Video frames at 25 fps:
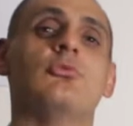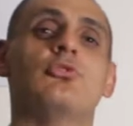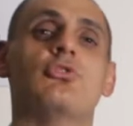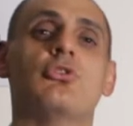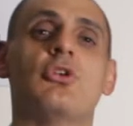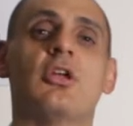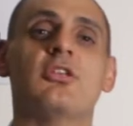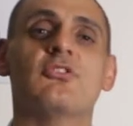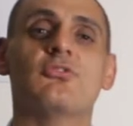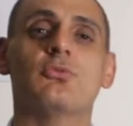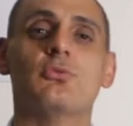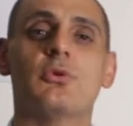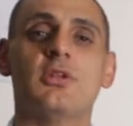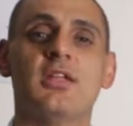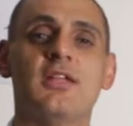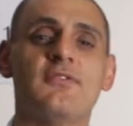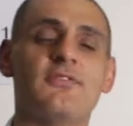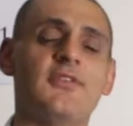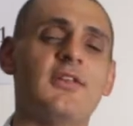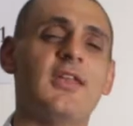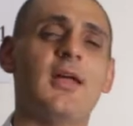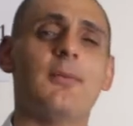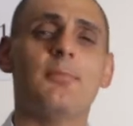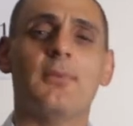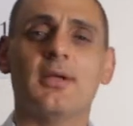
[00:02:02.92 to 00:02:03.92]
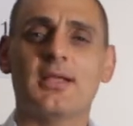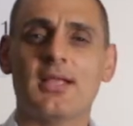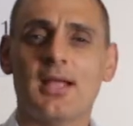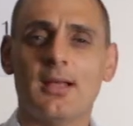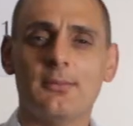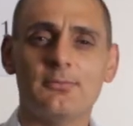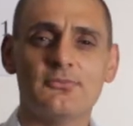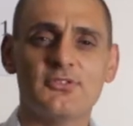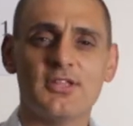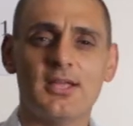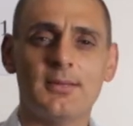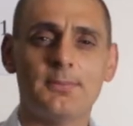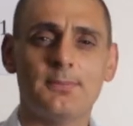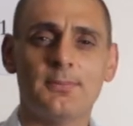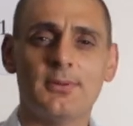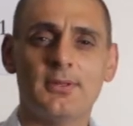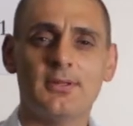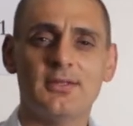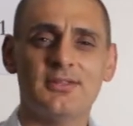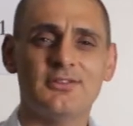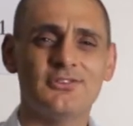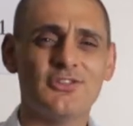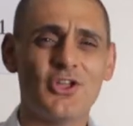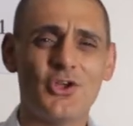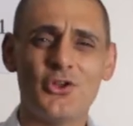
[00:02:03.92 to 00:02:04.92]
trust whatever number comes up.
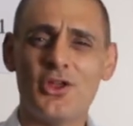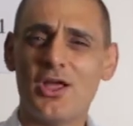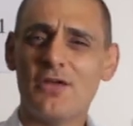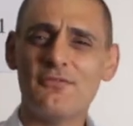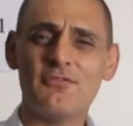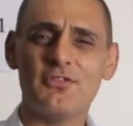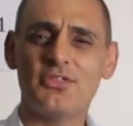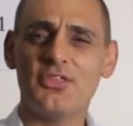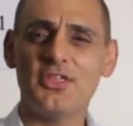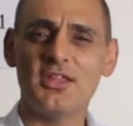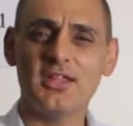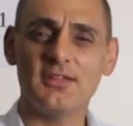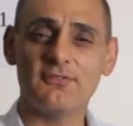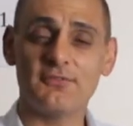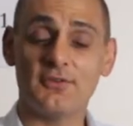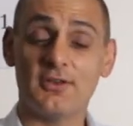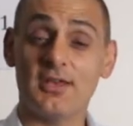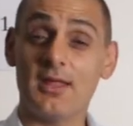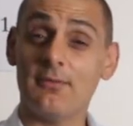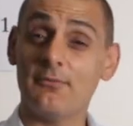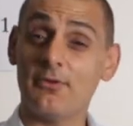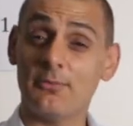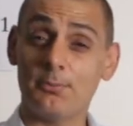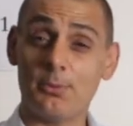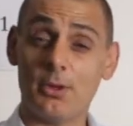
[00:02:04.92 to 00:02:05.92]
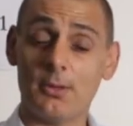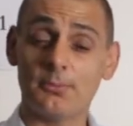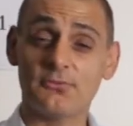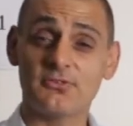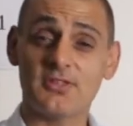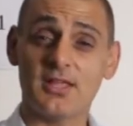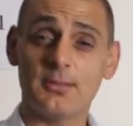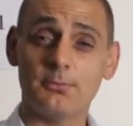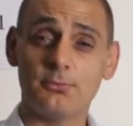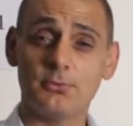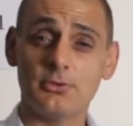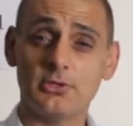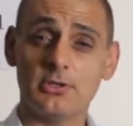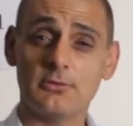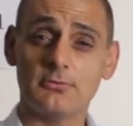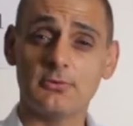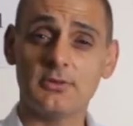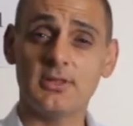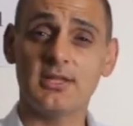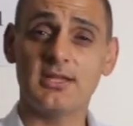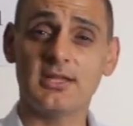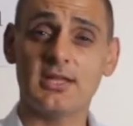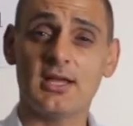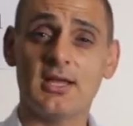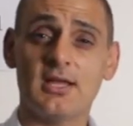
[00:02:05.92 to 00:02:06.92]
Don't overthink. If a number pops up when you're
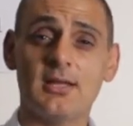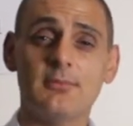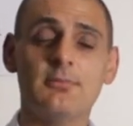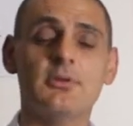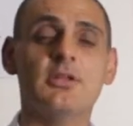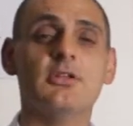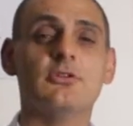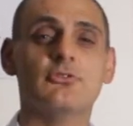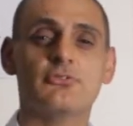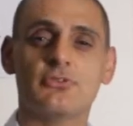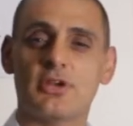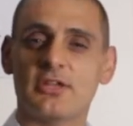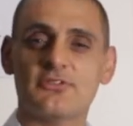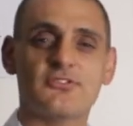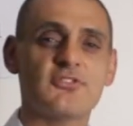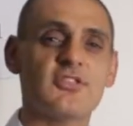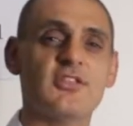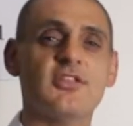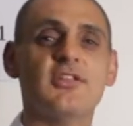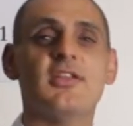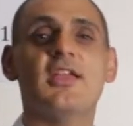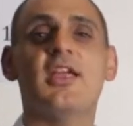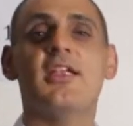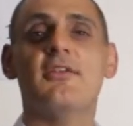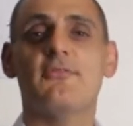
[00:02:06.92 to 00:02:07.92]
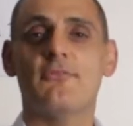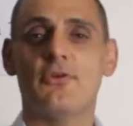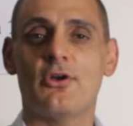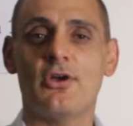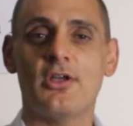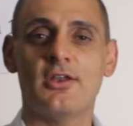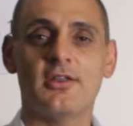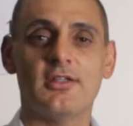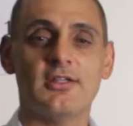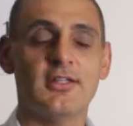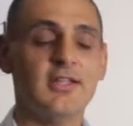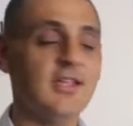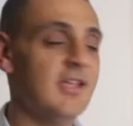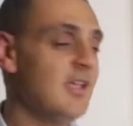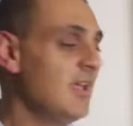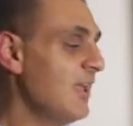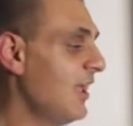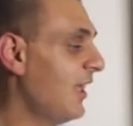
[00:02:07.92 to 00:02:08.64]
really calm, trust it and write it.